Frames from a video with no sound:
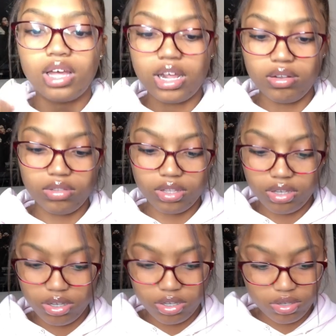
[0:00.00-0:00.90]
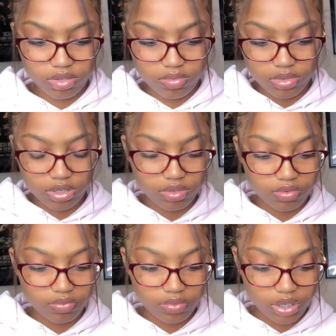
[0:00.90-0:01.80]
I don't think, well,
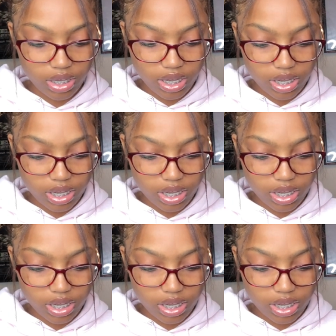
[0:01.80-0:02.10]
yeah,